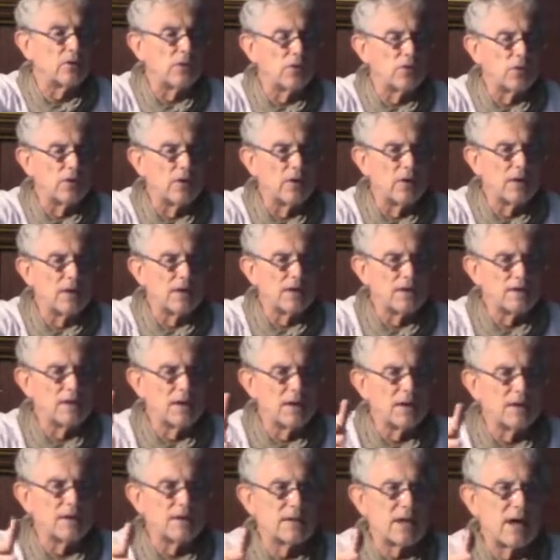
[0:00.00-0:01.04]
or it's
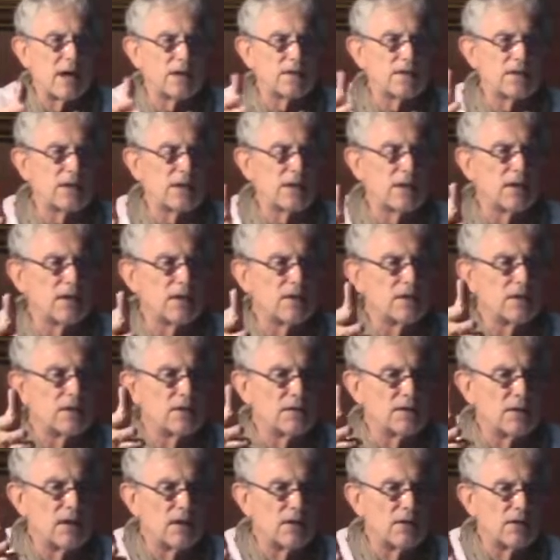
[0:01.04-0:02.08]
not intoxicant
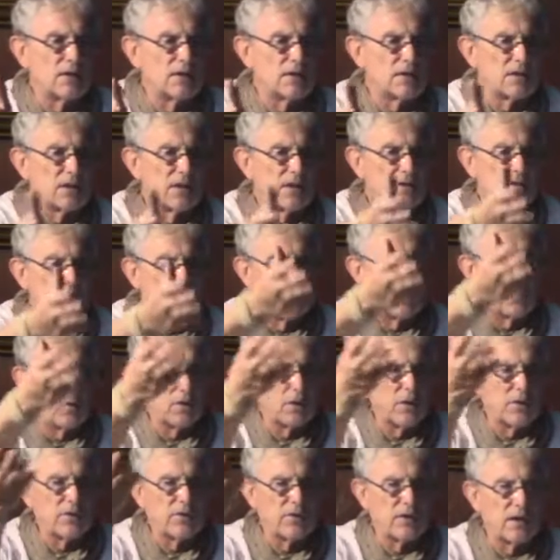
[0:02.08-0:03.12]
in the sense that
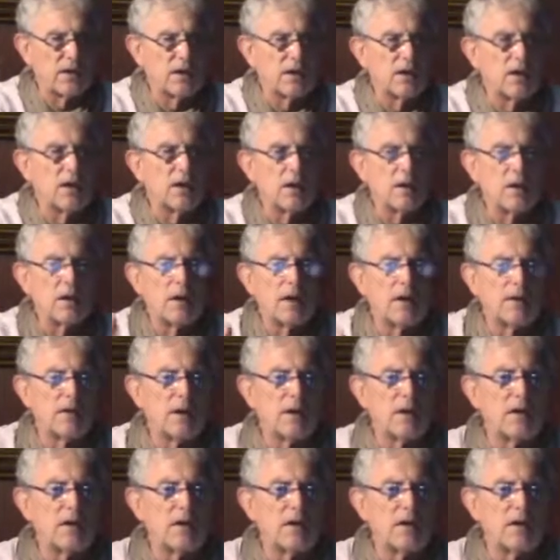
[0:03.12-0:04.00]
we think. It